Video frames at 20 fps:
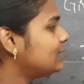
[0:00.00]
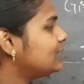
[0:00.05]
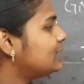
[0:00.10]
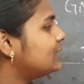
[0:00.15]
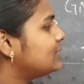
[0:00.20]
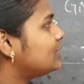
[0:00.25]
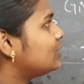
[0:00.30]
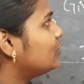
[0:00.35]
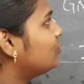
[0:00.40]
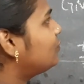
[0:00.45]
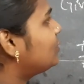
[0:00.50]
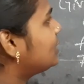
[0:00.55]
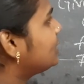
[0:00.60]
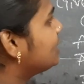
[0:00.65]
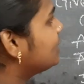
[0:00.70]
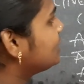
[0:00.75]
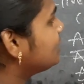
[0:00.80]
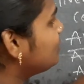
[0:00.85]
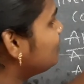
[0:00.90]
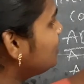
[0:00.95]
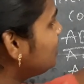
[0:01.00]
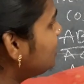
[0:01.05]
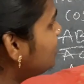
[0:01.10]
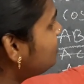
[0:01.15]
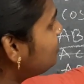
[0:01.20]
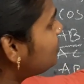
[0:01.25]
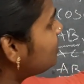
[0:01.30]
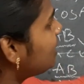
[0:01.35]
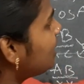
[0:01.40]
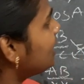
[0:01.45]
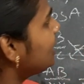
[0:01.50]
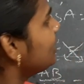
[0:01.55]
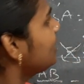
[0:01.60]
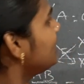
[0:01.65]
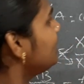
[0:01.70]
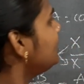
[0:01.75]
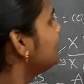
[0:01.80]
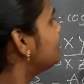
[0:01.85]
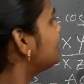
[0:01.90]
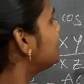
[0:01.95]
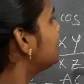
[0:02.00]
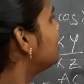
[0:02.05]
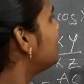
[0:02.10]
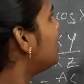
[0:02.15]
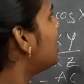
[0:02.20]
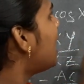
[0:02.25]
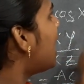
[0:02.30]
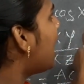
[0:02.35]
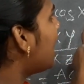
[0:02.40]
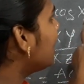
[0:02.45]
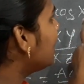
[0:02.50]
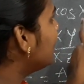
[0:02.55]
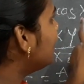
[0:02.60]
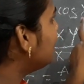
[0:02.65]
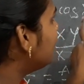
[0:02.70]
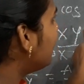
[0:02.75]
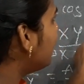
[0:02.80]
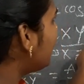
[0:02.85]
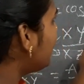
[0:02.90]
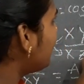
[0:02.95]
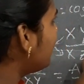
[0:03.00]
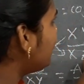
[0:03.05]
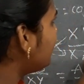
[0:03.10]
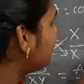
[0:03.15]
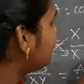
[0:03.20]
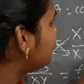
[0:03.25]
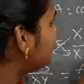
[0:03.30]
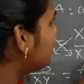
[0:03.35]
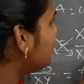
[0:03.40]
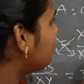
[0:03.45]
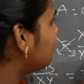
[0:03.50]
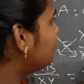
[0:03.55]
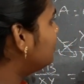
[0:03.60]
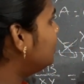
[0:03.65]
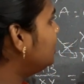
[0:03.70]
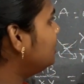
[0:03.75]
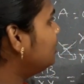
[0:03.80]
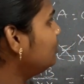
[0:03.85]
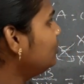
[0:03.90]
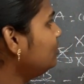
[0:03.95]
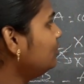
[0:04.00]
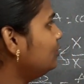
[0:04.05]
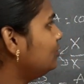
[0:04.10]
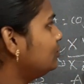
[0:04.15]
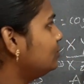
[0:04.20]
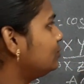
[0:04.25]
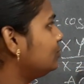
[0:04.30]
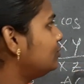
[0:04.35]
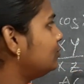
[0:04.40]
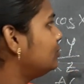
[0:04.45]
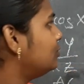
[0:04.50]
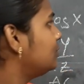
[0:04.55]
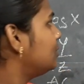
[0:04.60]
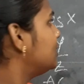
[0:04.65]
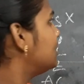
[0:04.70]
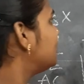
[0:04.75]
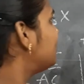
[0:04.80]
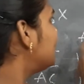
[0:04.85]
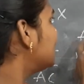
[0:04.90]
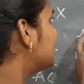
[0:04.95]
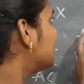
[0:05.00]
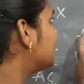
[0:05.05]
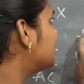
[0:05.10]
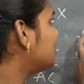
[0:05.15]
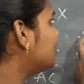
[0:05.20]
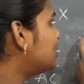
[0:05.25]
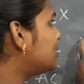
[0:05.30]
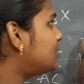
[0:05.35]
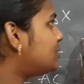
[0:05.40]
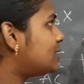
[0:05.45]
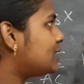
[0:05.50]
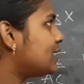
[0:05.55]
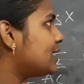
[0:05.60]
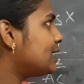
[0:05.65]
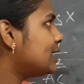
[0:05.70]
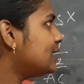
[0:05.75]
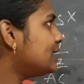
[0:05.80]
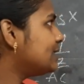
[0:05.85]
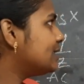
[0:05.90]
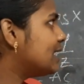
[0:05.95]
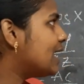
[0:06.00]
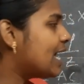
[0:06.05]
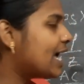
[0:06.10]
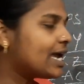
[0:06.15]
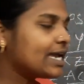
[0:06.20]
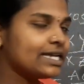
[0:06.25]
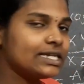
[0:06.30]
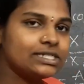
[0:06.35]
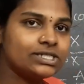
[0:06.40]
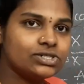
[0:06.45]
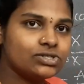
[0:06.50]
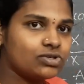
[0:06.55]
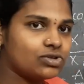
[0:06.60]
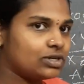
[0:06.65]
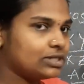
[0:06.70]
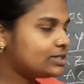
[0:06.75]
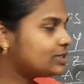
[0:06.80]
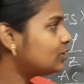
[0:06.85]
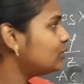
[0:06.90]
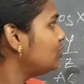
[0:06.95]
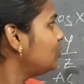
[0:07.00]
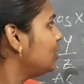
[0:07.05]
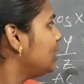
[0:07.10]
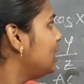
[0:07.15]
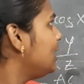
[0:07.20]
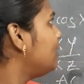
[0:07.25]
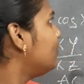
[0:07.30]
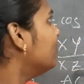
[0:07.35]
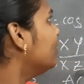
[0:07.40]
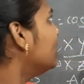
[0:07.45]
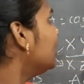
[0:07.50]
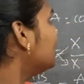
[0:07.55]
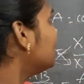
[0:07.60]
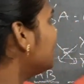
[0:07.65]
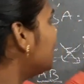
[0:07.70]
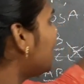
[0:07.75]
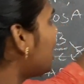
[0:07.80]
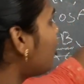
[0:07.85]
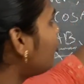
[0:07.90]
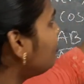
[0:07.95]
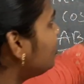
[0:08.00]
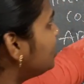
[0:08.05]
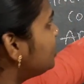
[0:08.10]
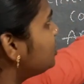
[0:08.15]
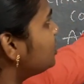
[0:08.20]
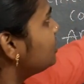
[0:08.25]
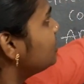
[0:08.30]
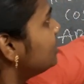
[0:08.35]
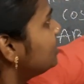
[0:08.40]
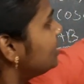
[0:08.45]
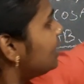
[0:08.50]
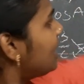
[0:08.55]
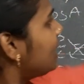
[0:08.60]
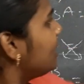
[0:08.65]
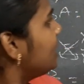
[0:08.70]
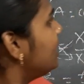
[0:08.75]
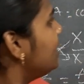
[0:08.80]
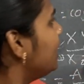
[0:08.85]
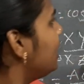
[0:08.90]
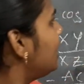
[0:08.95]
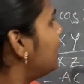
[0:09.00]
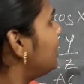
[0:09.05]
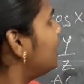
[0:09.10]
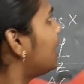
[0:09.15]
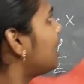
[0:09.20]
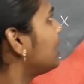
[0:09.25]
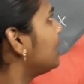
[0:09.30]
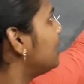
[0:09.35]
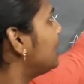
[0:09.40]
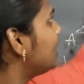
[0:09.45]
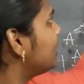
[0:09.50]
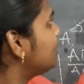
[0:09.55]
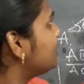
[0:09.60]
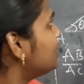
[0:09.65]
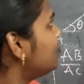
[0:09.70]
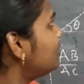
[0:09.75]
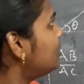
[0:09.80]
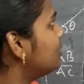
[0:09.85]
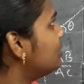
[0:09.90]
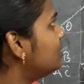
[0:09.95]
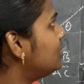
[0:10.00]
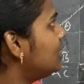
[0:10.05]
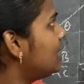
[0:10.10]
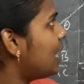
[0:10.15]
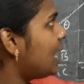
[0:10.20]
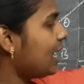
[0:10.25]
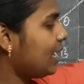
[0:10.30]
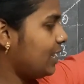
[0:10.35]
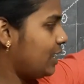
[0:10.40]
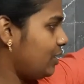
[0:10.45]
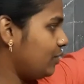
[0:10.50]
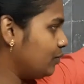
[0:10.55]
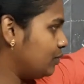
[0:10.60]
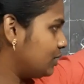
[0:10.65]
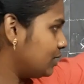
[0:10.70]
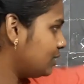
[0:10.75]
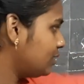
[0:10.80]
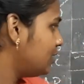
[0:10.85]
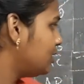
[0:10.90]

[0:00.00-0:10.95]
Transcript: So for the similar triangles, angle A is equal to, for the similar triangles, the angles are also equal. They have mentioned that angle A and angle X are acute.